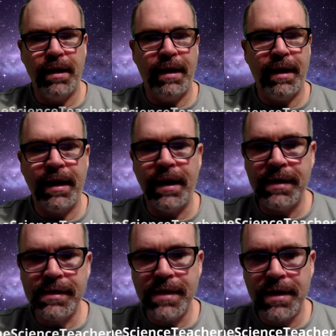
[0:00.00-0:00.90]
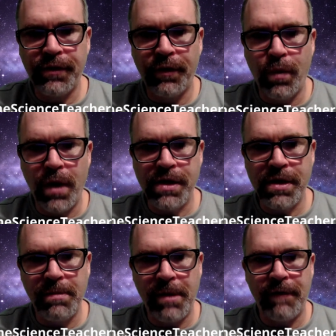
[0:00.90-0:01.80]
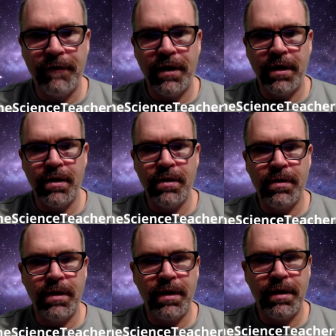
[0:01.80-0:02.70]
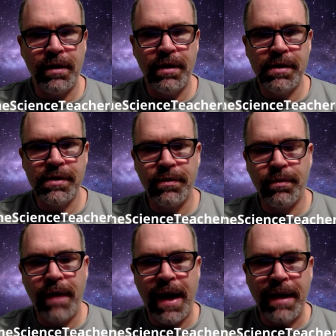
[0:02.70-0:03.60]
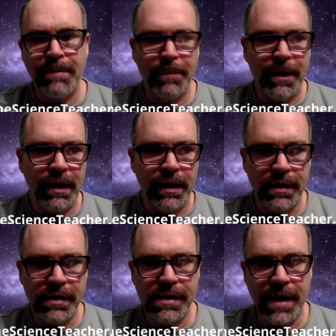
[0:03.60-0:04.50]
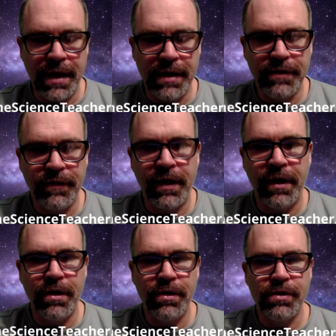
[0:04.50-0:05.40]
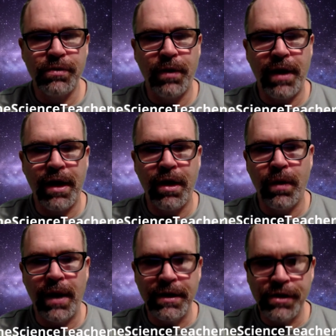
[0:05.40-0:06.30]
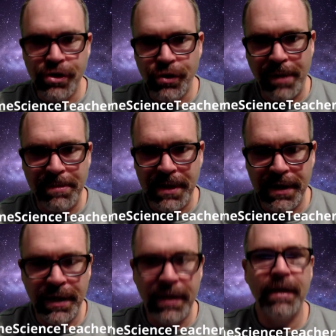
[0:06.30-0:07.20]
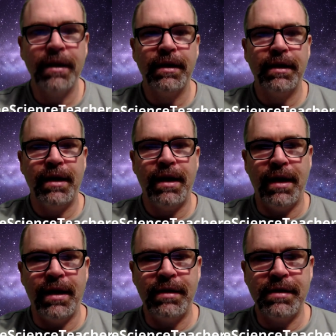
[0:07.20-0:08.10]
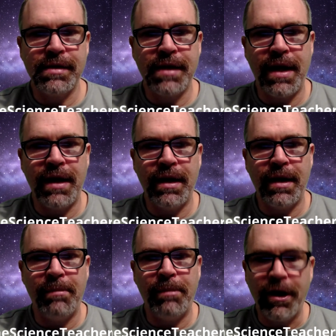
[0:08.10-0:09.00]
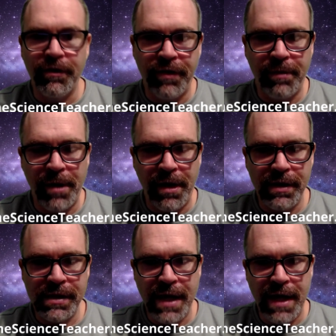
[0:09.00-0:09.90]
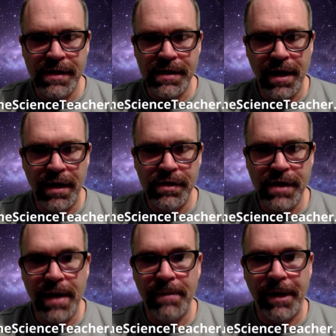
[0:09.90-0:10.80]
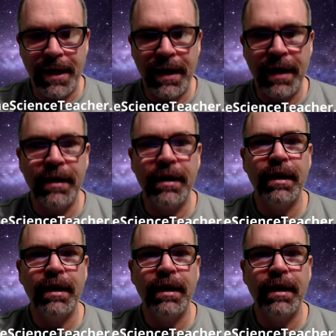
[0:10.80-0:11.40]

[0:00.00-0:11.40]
Hi guys, thanks for watching my video. These rambling science videos where I go unscripted and just kind of barf up all the science knowledge out of my head